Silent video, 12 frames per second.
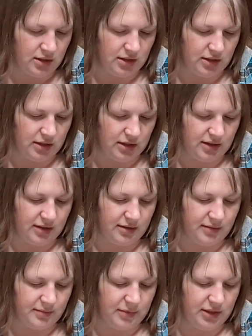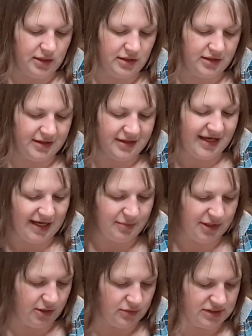That
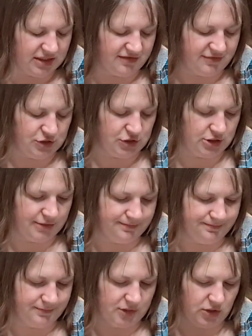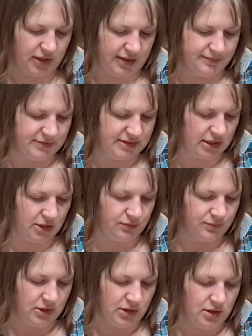player will take the first turn. Okay. So,
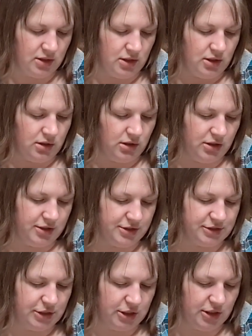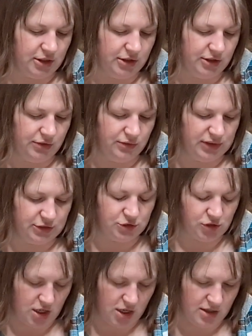on your turn, you can
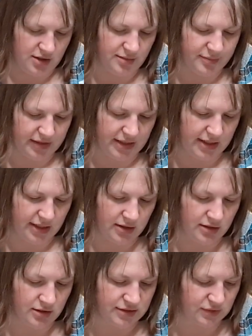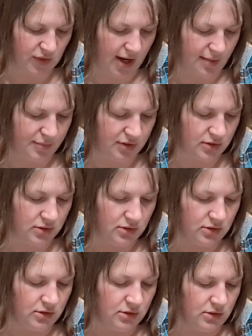draw, play, swap,
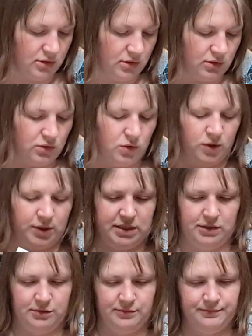or kill.